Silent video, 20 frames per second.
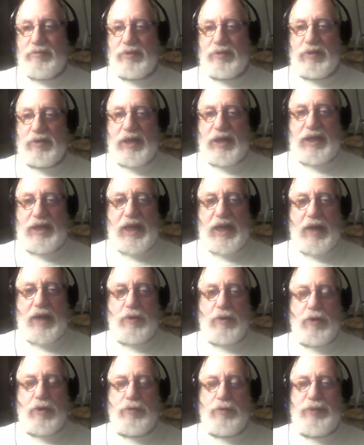But right
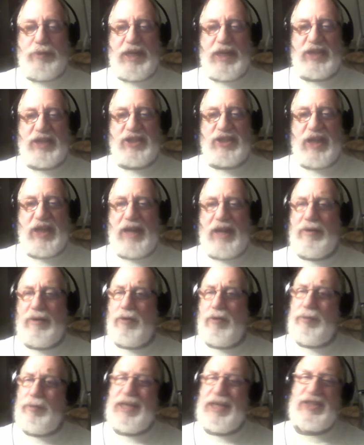now, OBS
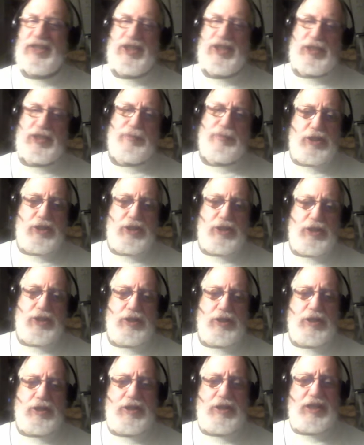is pretty
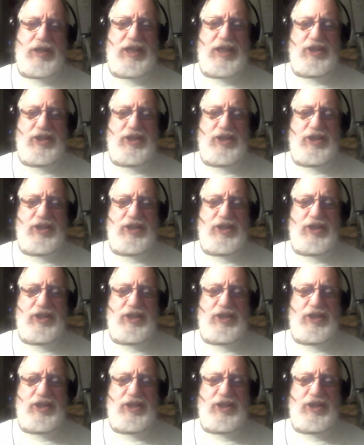good.